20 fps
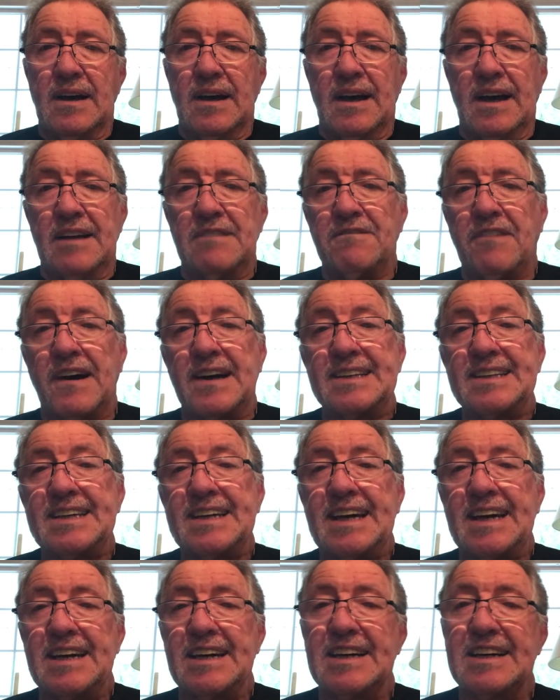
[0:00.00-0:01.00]
And finally,
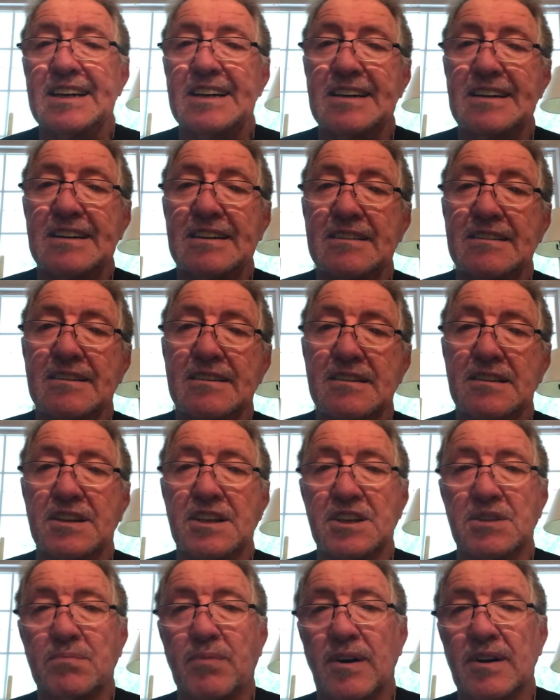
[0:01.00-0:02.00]

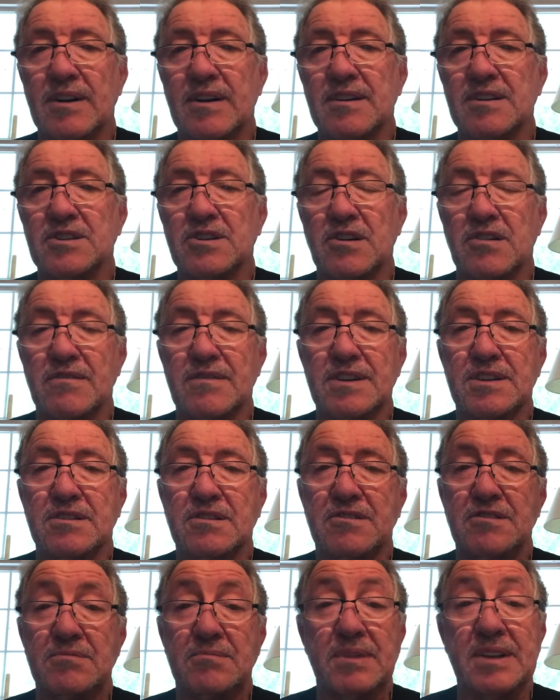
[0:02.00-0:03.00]
this part of the service
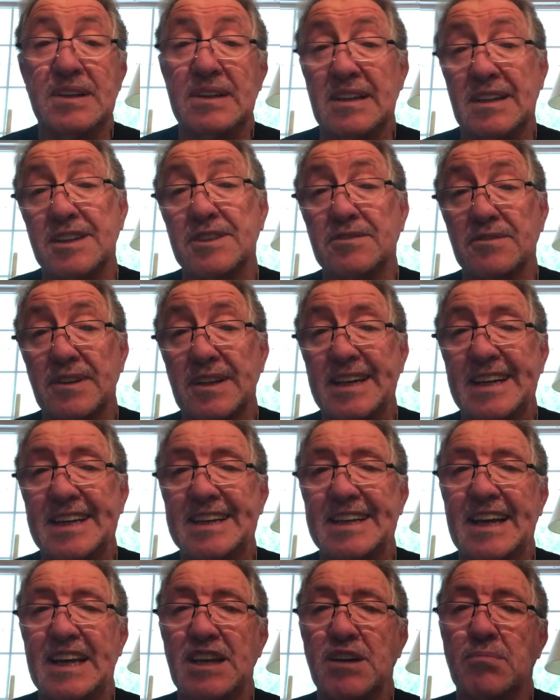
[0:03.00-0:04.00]
could be literally
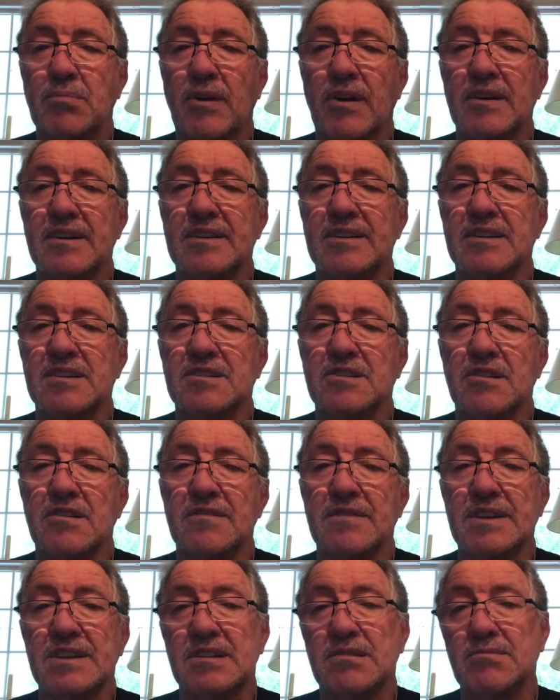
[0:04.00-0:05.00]
at any part of the
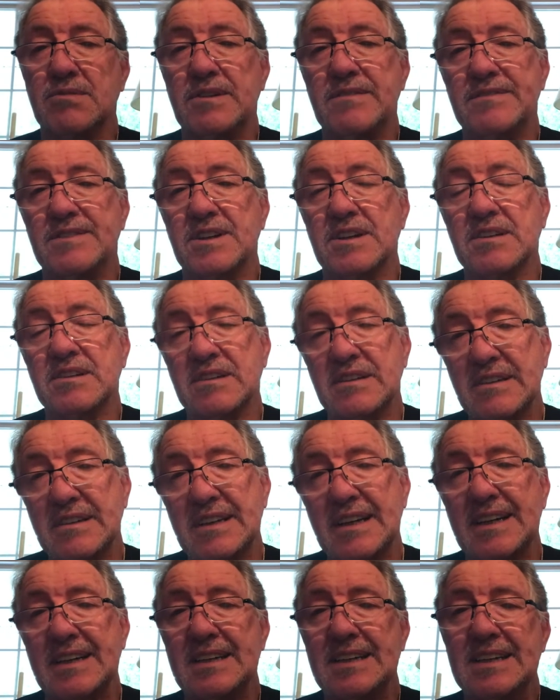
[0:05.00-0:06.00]
service. We've just
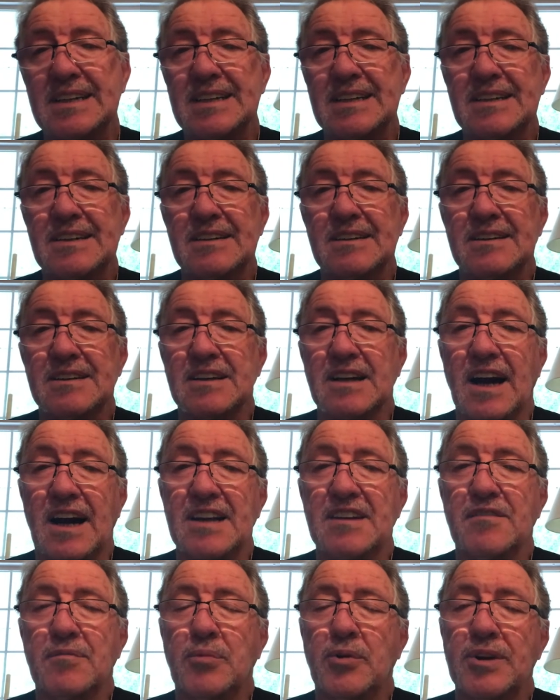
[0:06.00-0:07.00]

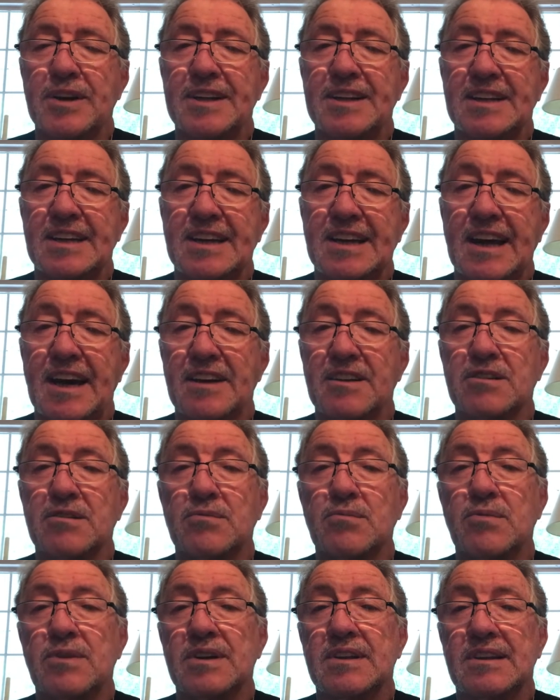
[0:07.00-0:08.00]
kind of put it together
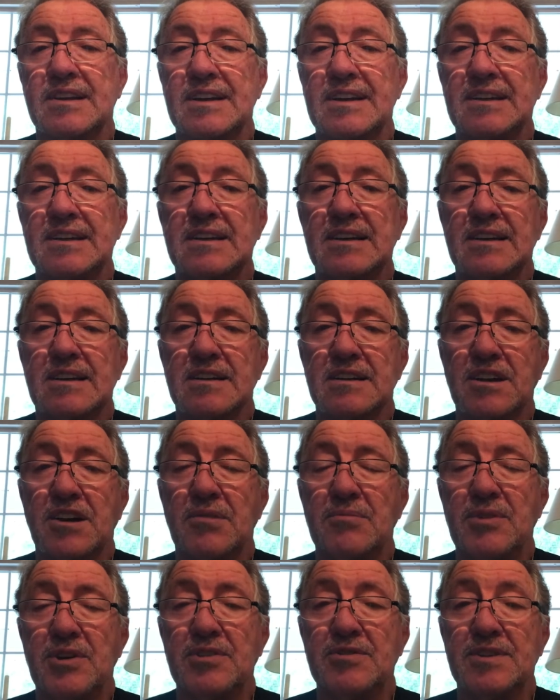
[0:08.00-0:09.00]
with the
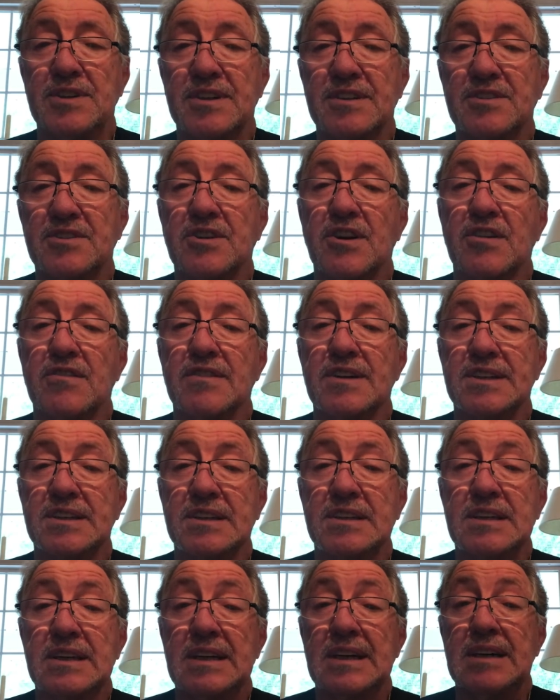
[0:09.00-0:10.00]
communion
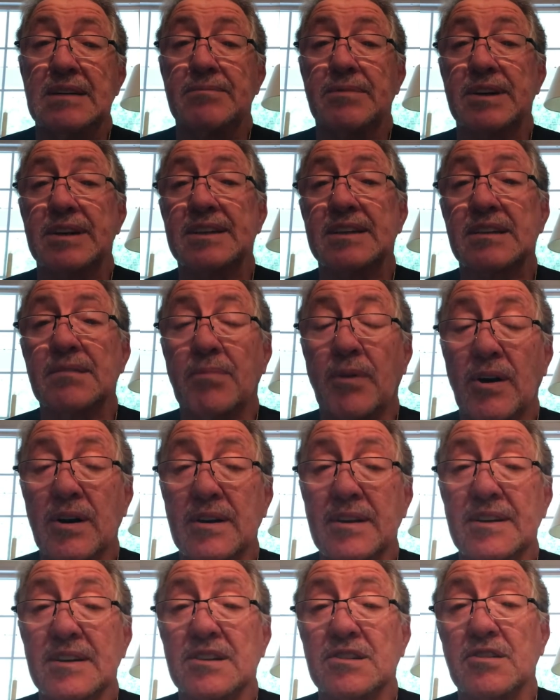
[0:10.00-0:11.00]
service. But it's the part
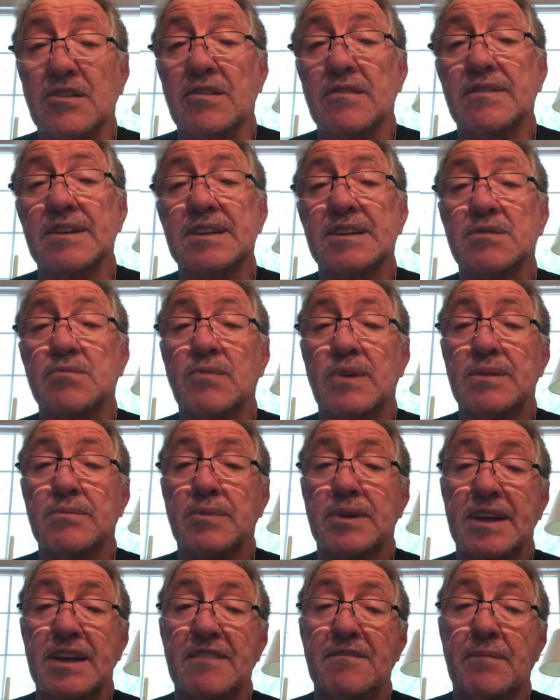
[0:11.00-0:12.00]
of the service when
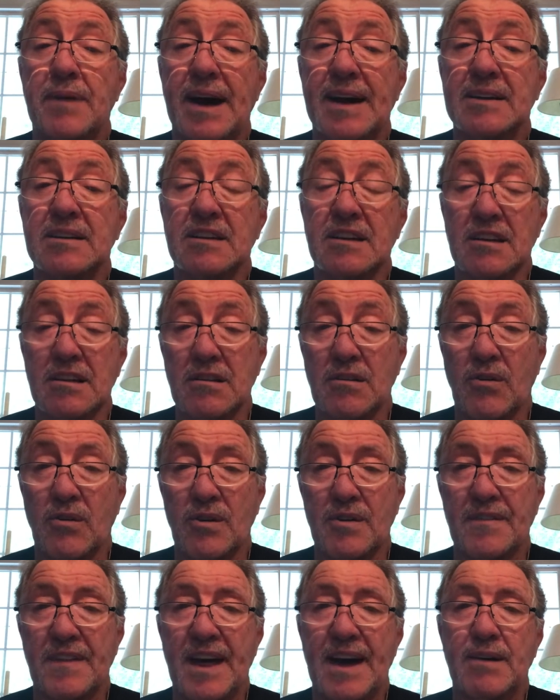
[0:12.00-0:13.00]
we give back to the
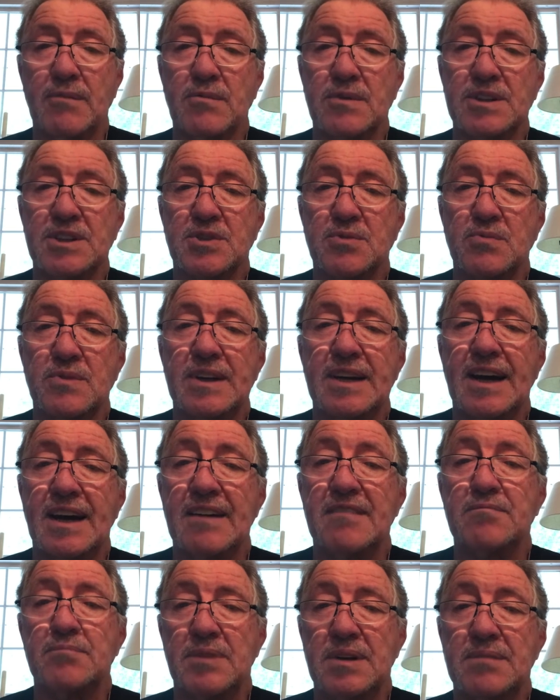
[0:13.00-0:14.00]
Lord that which we
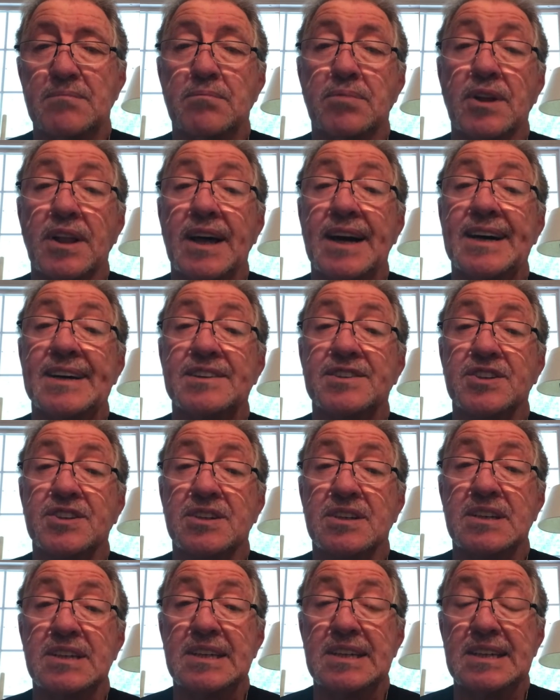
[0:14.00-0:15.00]
have been blessed.